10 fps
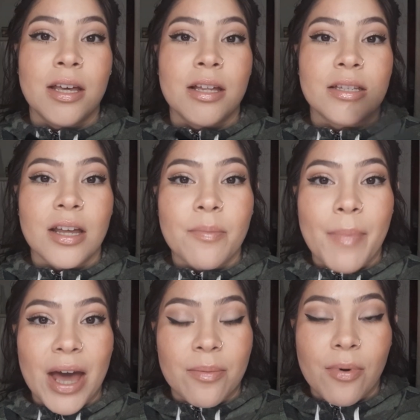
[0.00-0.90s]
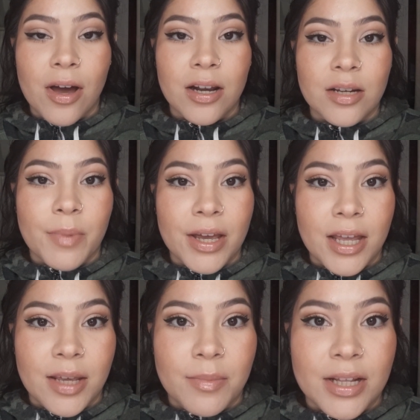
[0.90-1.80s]
It's not a bad product by
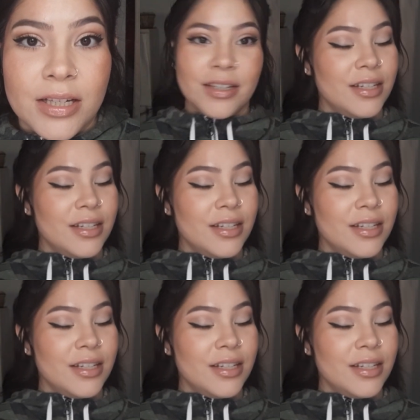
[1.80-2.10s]
any means.